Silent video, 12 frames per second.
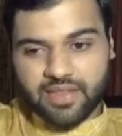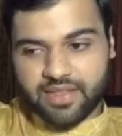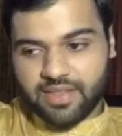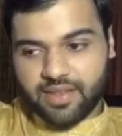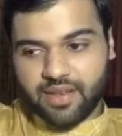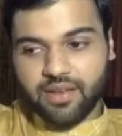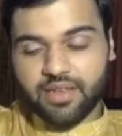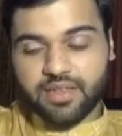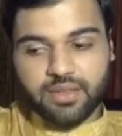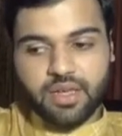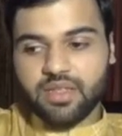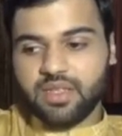
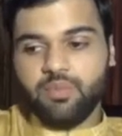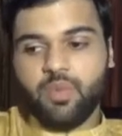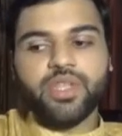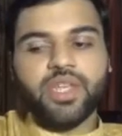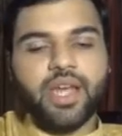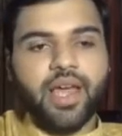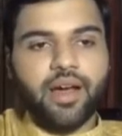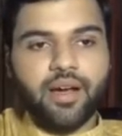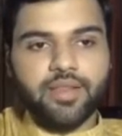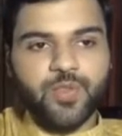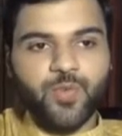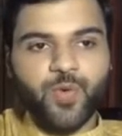It's more than I
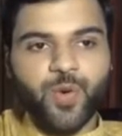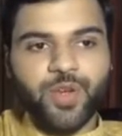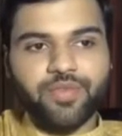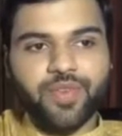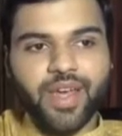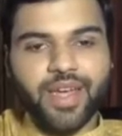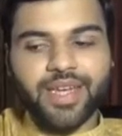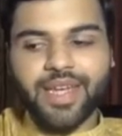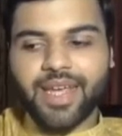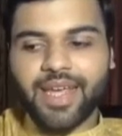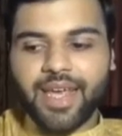asked for, in fact.